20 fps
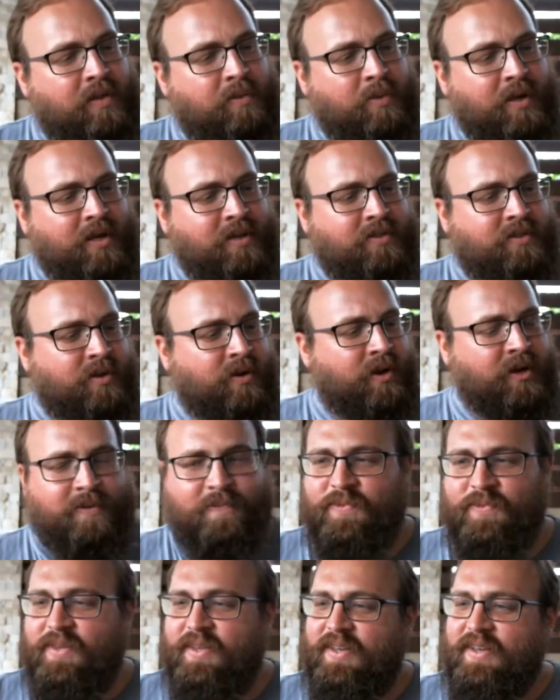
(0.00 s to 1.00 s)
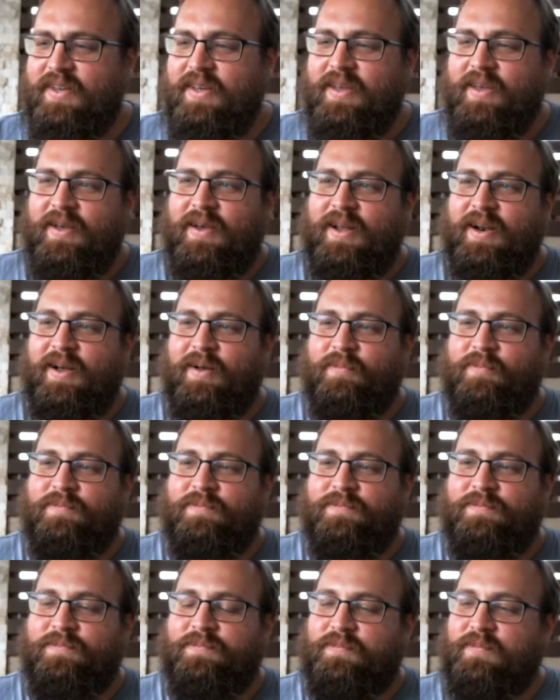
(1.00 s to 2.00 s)
the beer, sorry. But
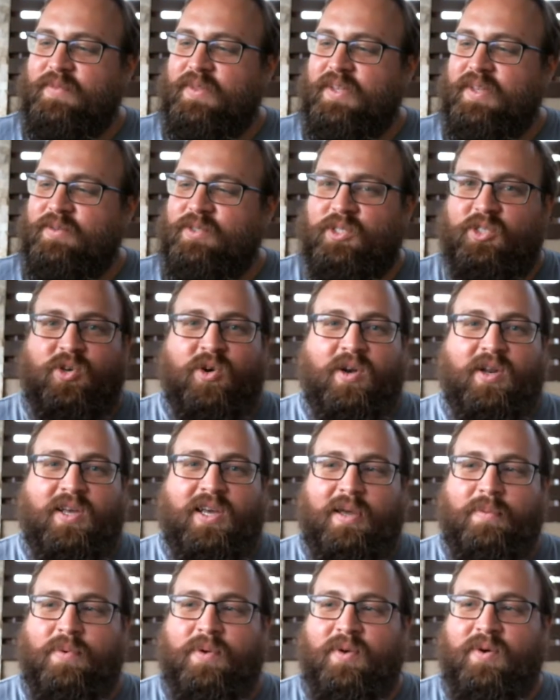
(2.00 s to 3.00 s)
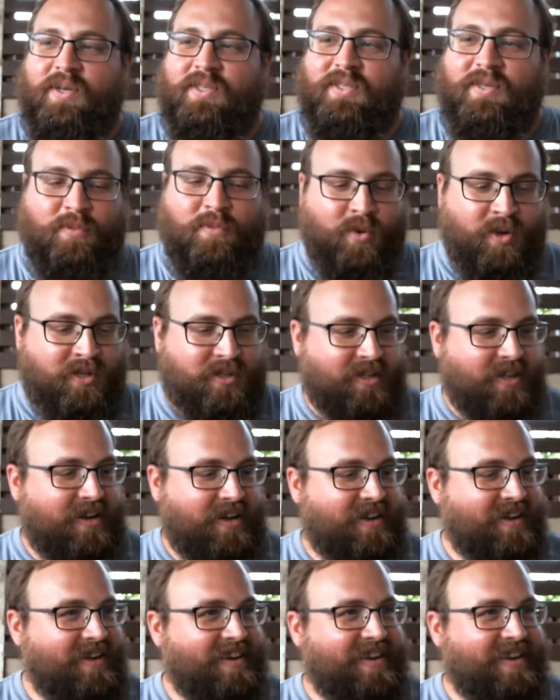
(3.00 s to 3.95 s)
I'm just trying to keep it nice and moist, eh?